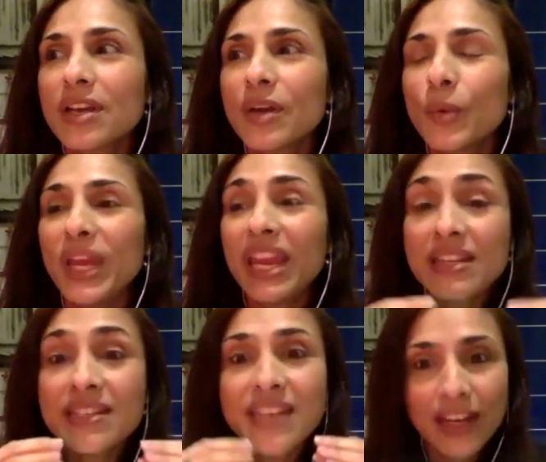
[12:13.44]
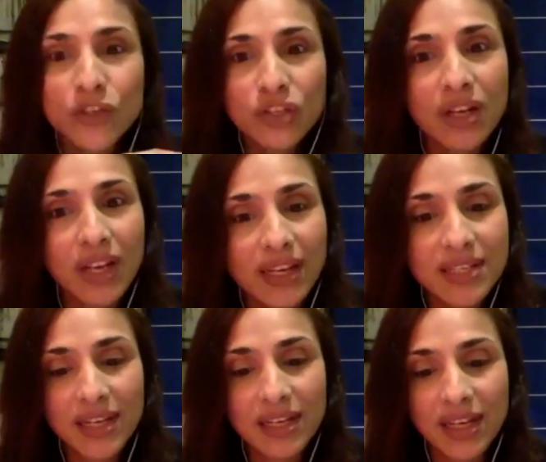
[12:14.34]
we intentionally
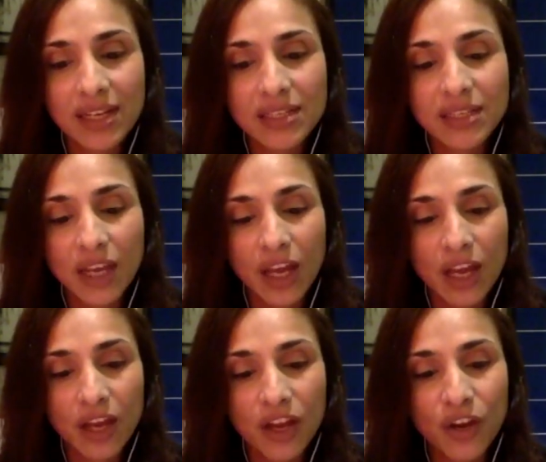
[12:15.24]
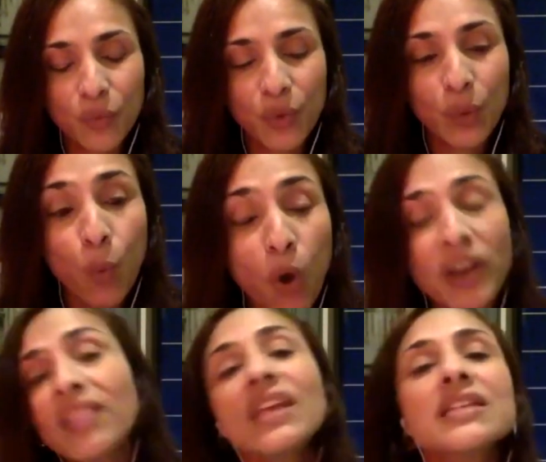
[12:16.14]
did is we
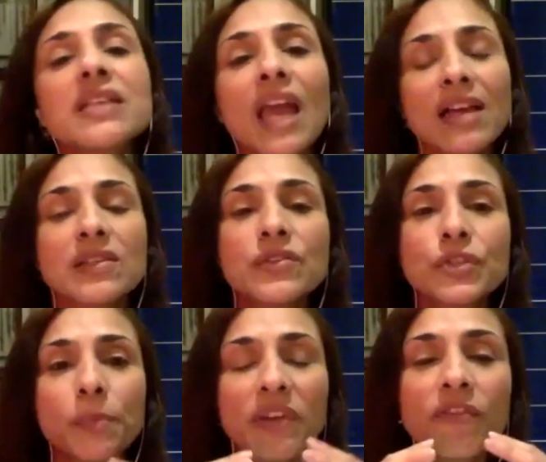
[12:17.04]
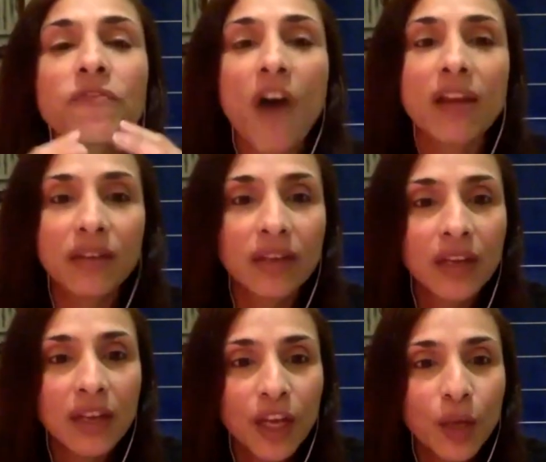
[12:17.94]
wanted these classes to be fun,
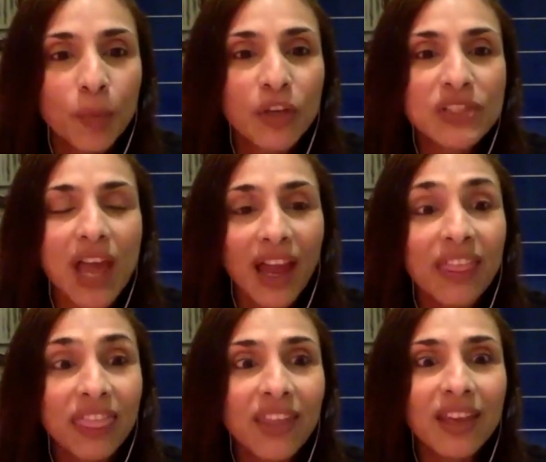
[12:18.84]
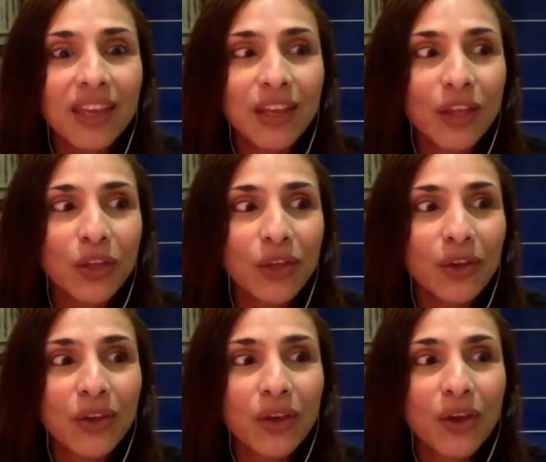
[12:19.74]
because I think,
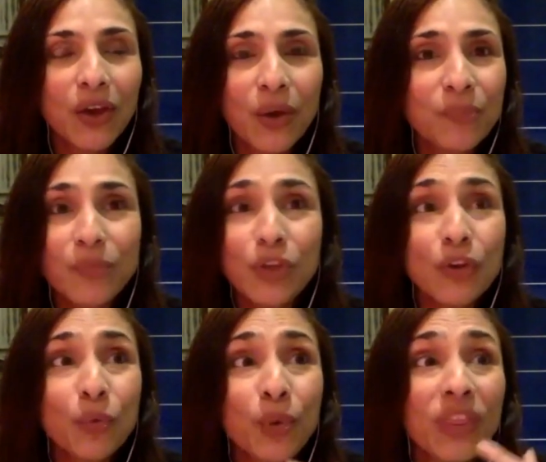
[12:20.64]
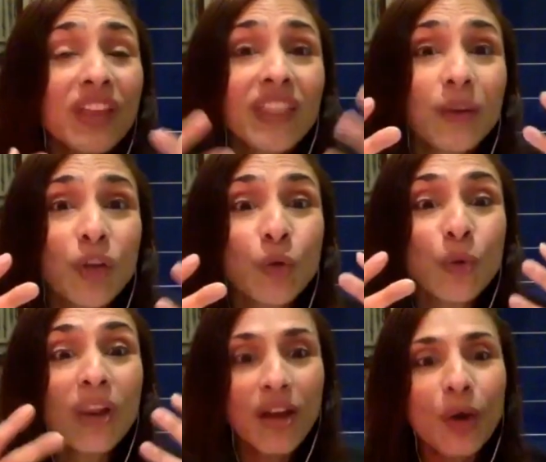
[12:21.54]
we think that you
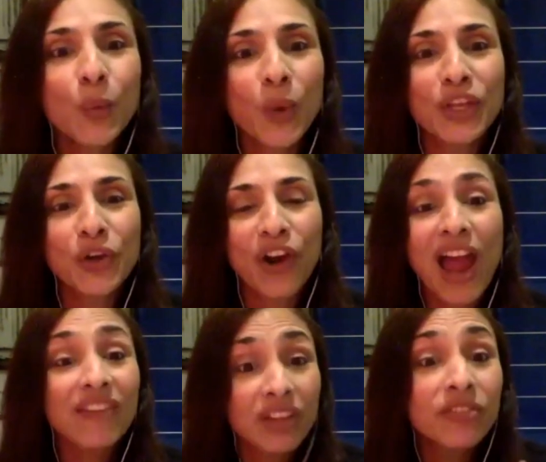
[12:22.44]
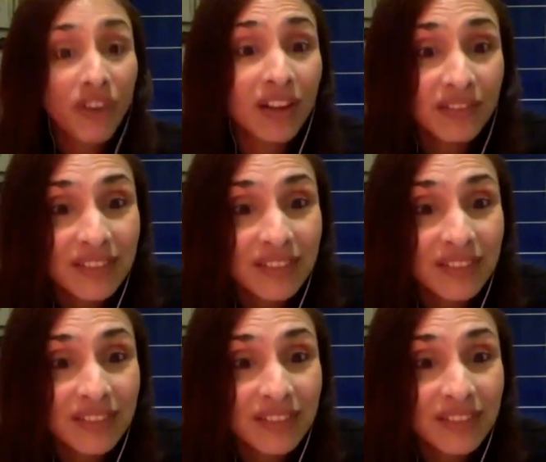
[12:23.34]
learn when you're having fun.